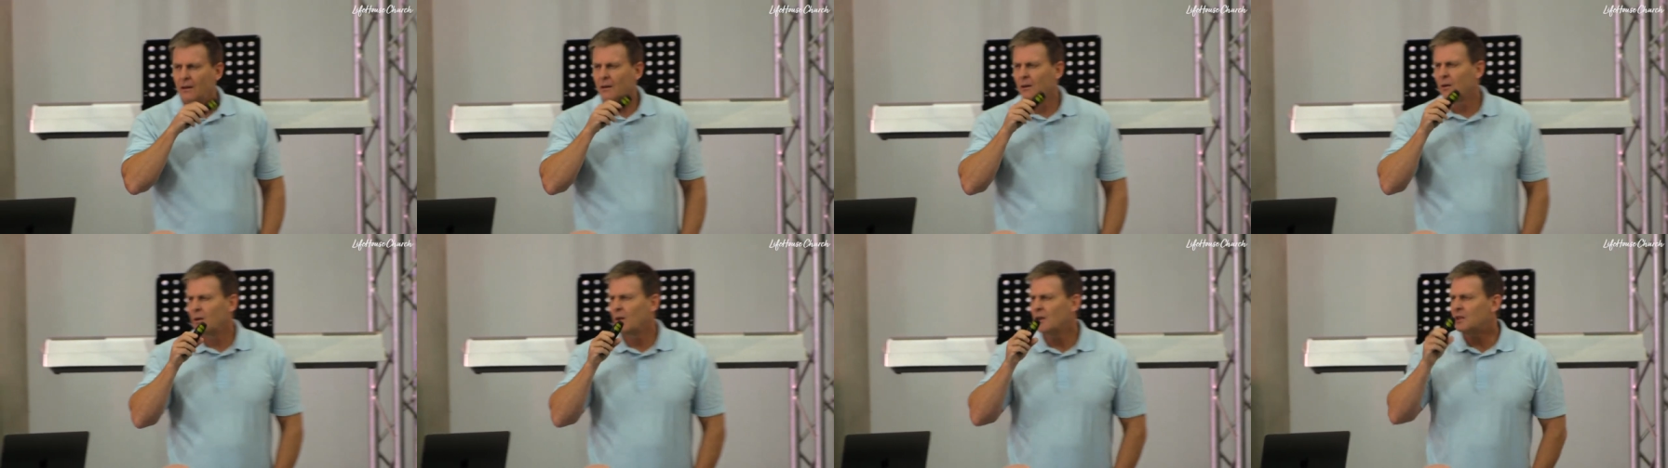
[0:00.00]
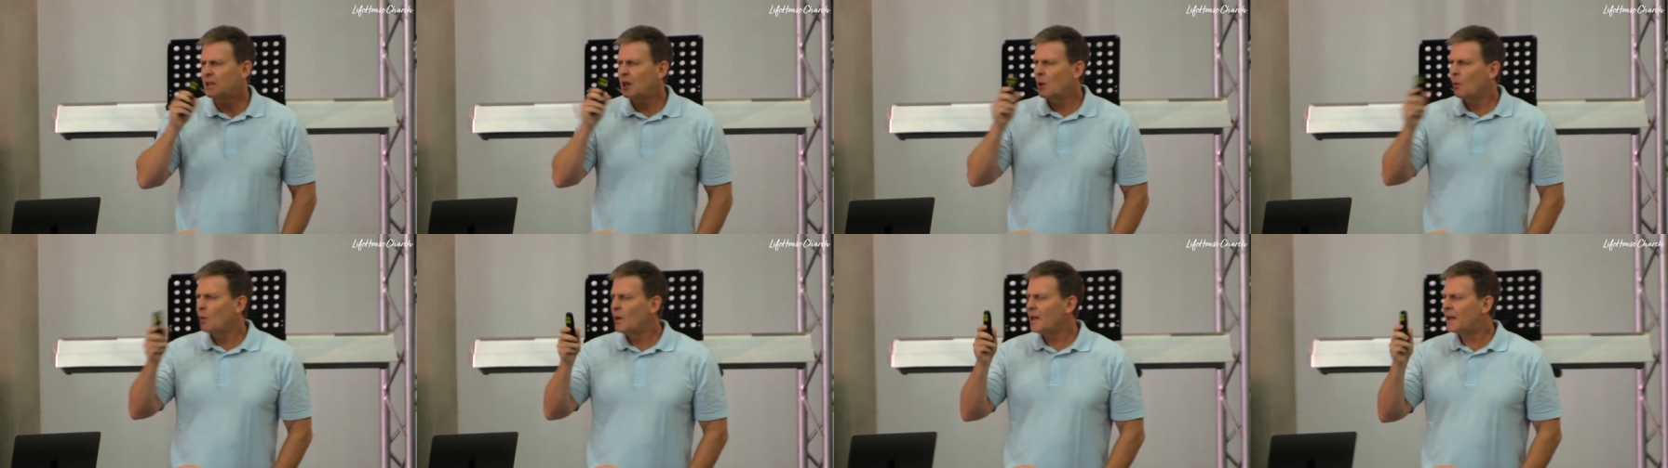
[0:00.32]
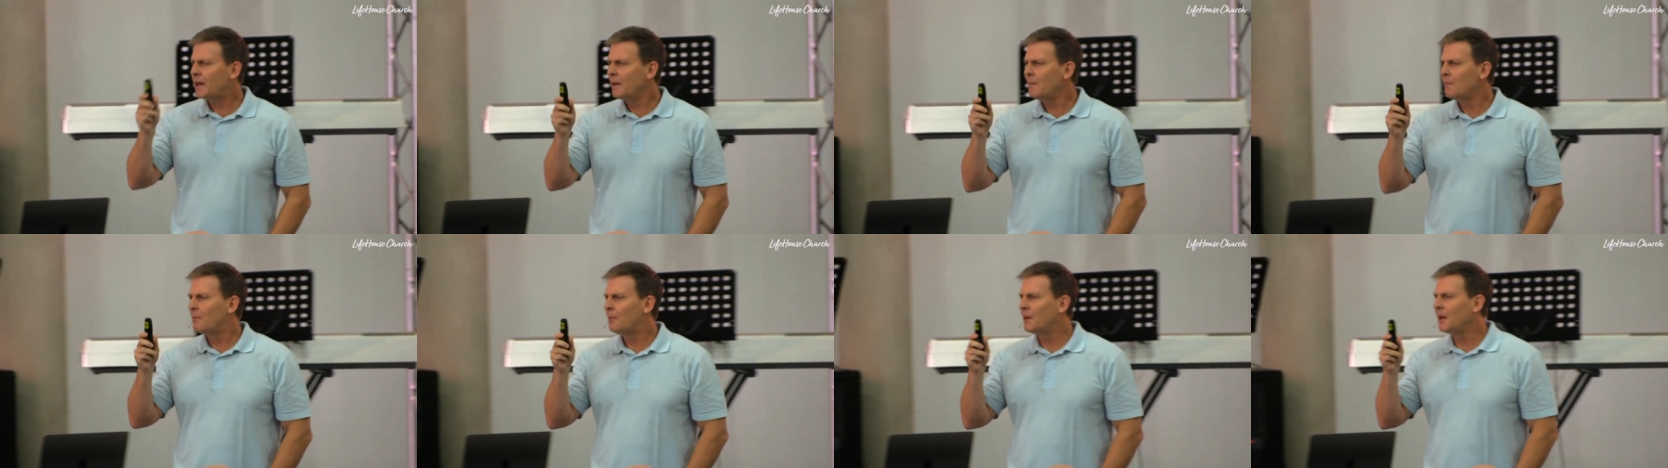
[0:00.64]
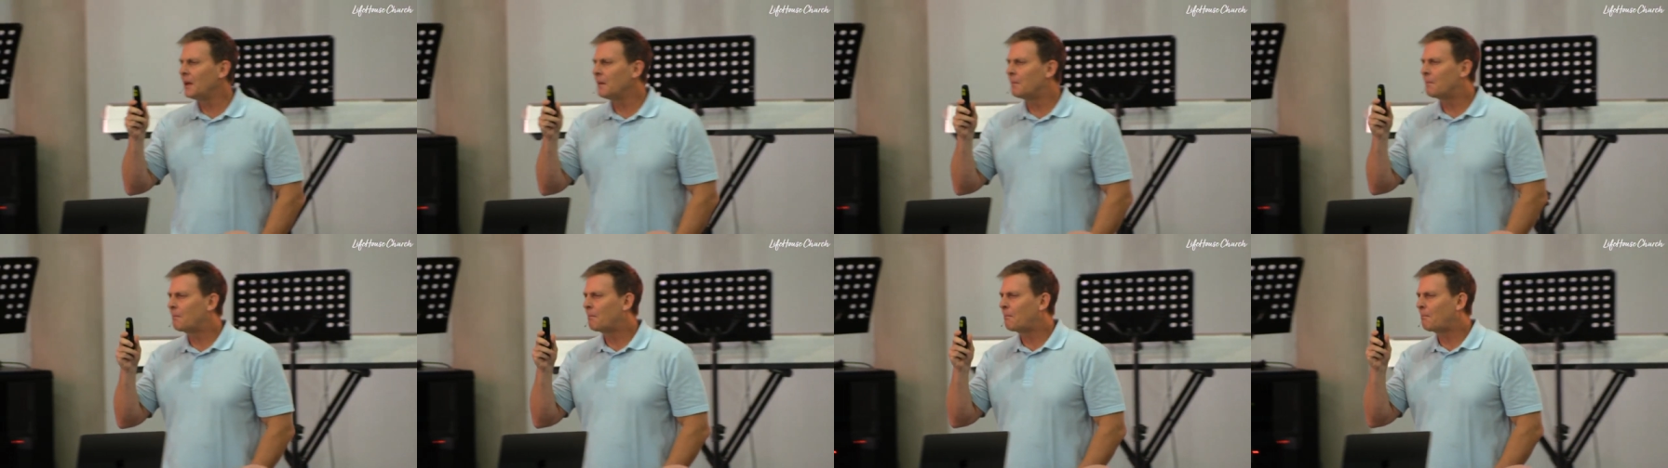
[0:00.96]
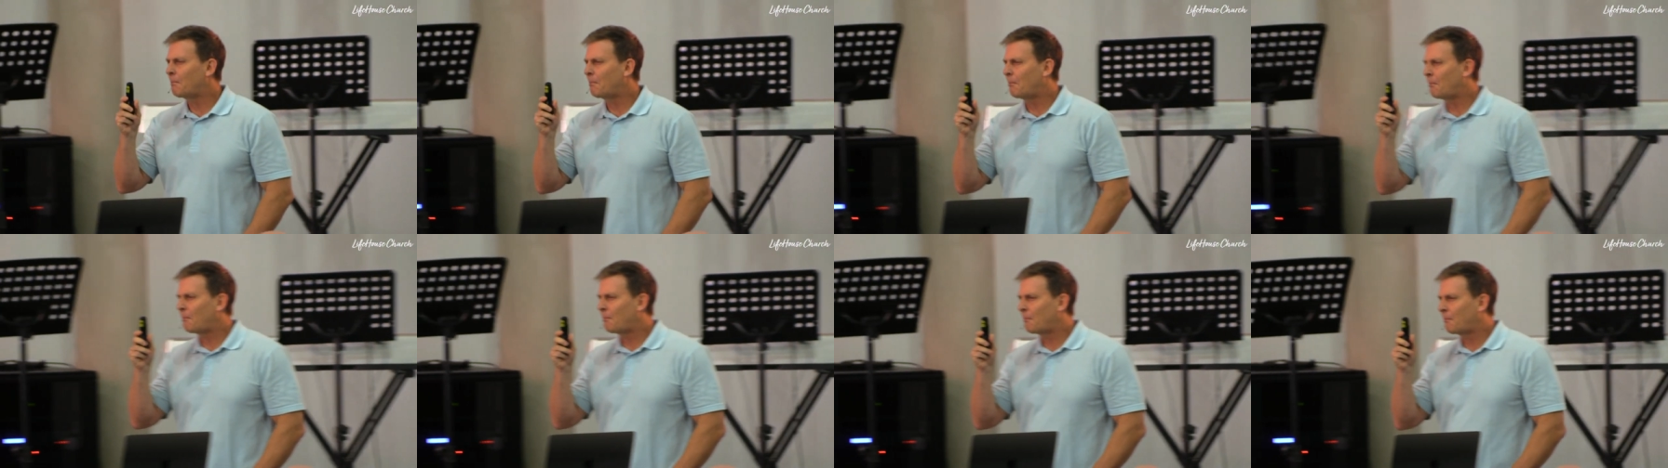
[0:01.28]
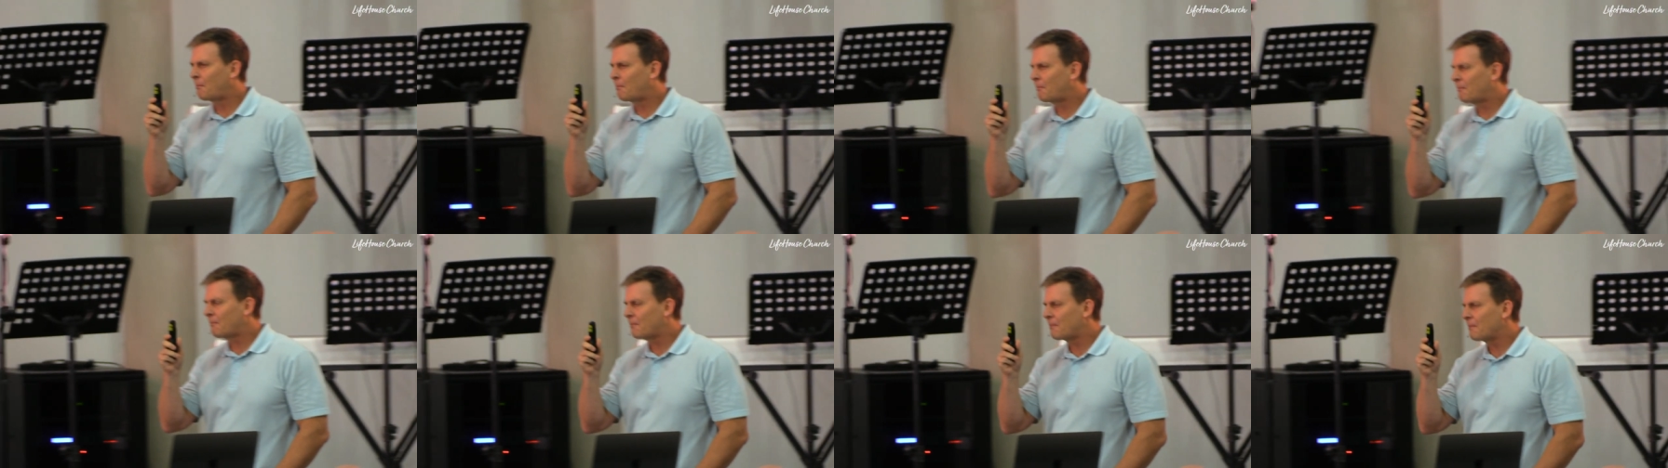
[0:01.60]
You see, we can be
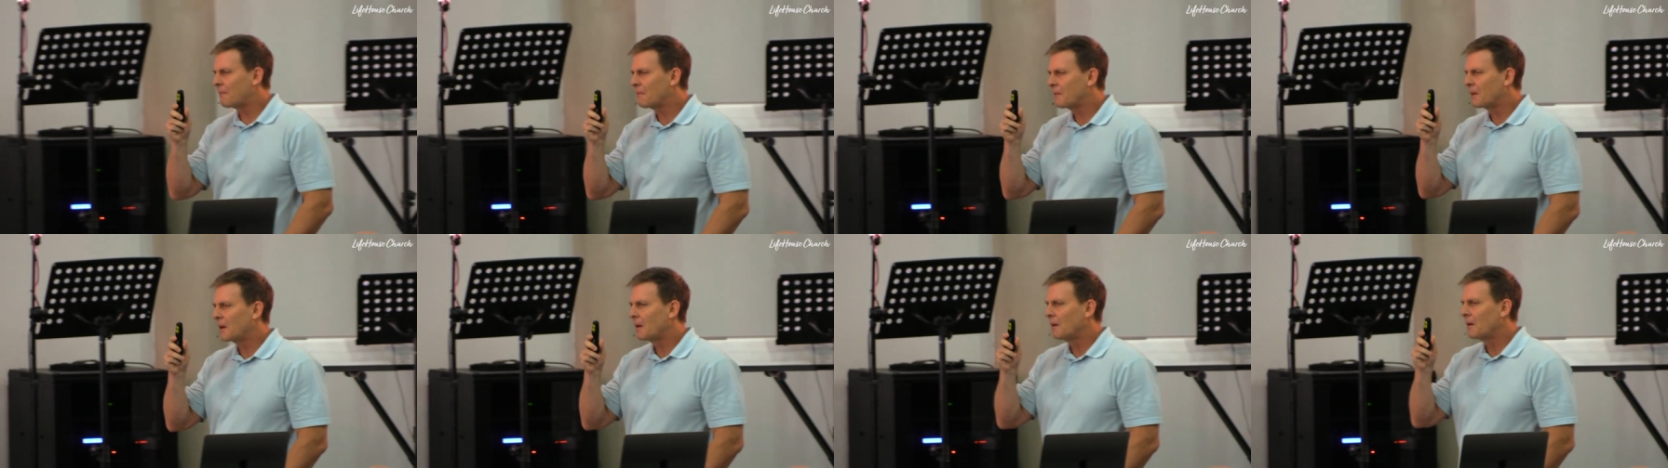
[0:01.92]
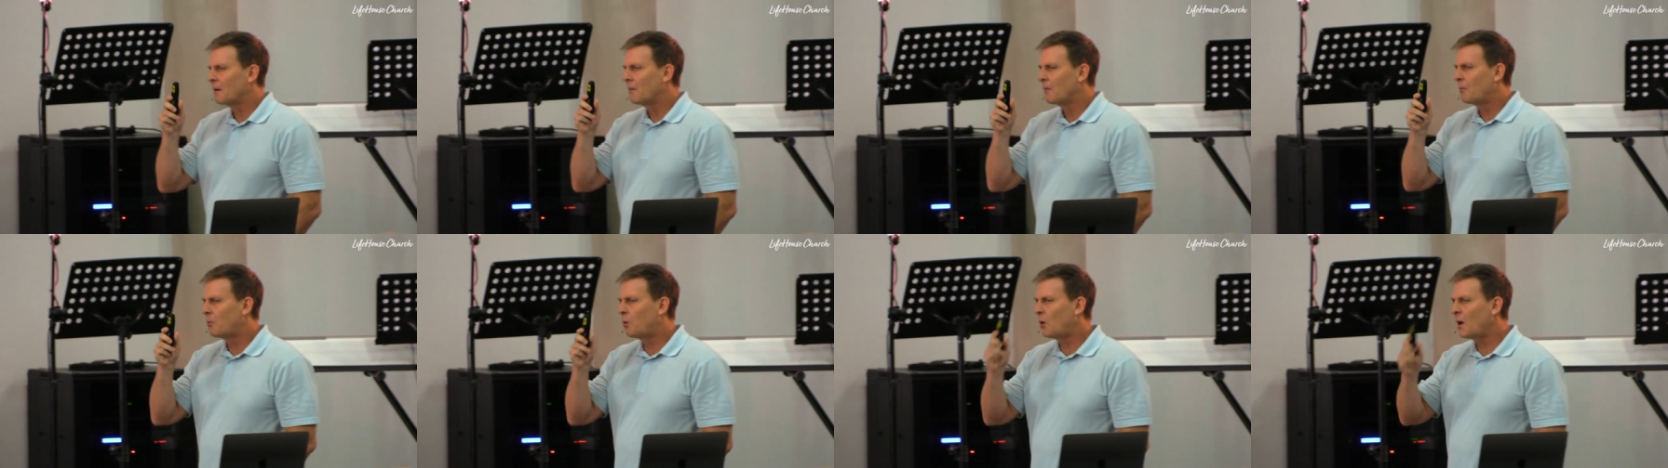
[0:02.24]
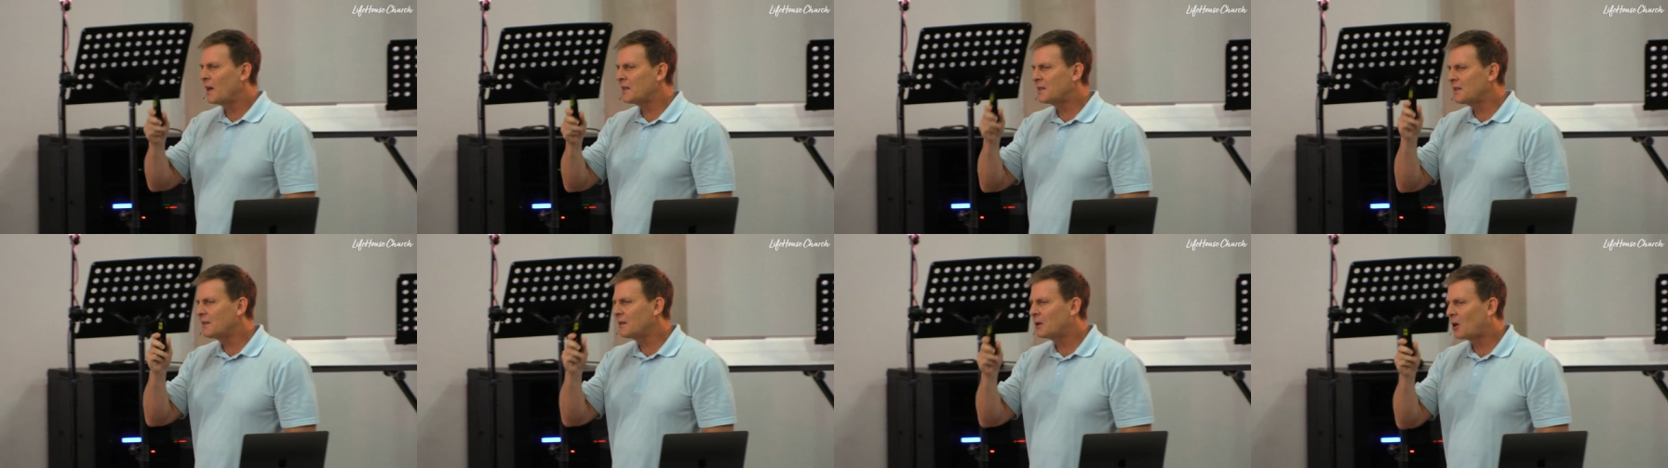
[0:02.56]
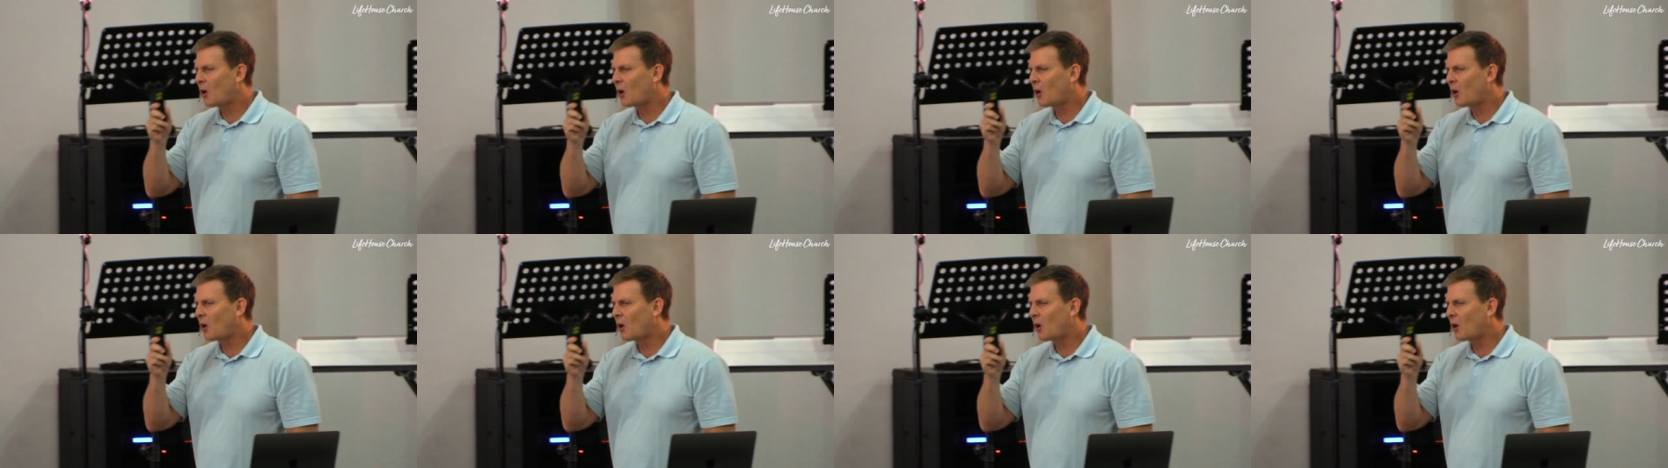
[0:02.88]
present